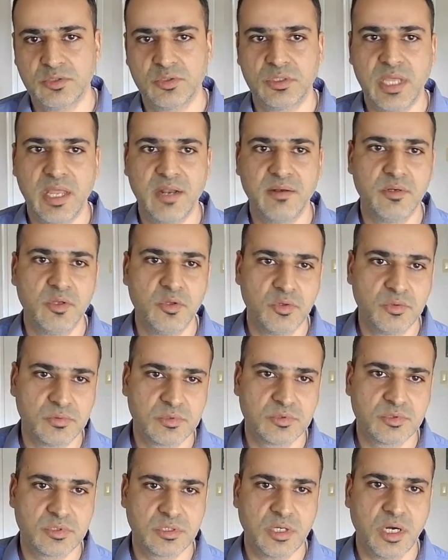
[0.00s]
So then you
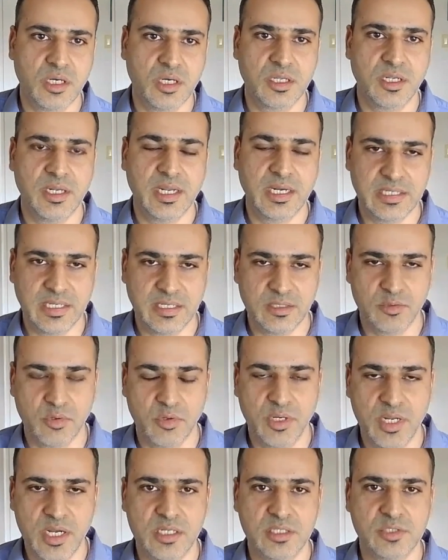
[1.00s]
start connecting to your
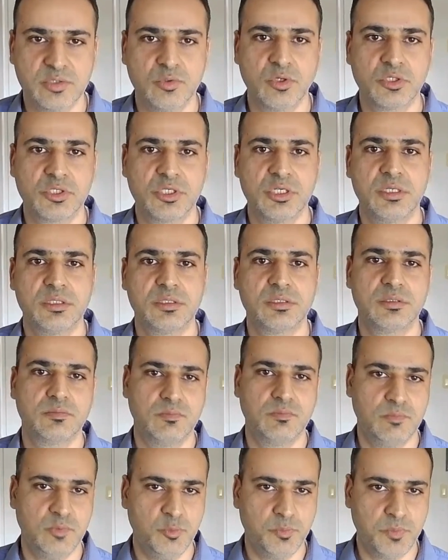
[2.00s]
data sources,
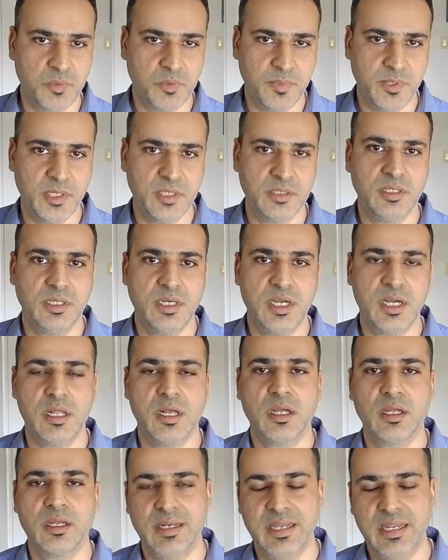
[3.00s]
you prepare the
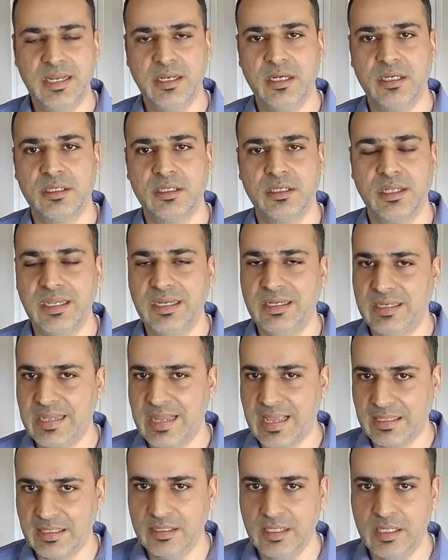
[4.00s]
data, clean it,
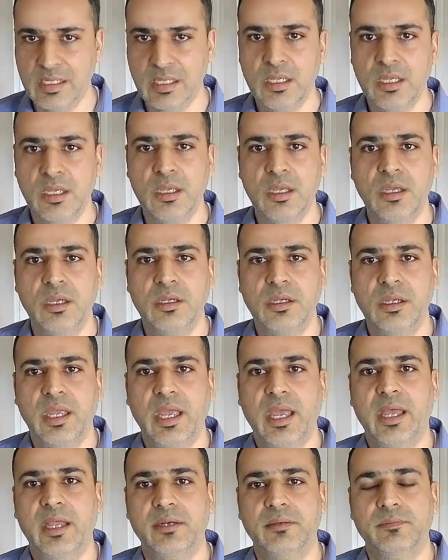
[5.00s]
ETL,
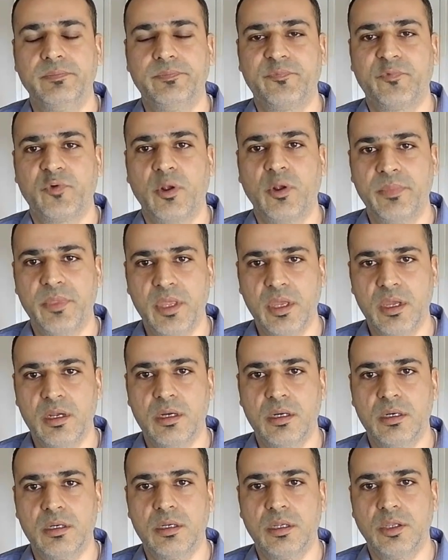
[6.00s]
and from
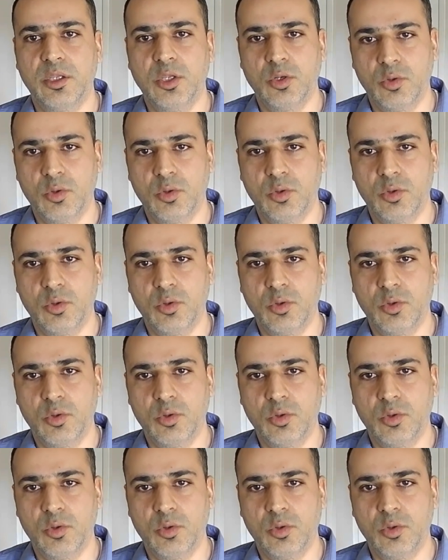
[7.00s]
there,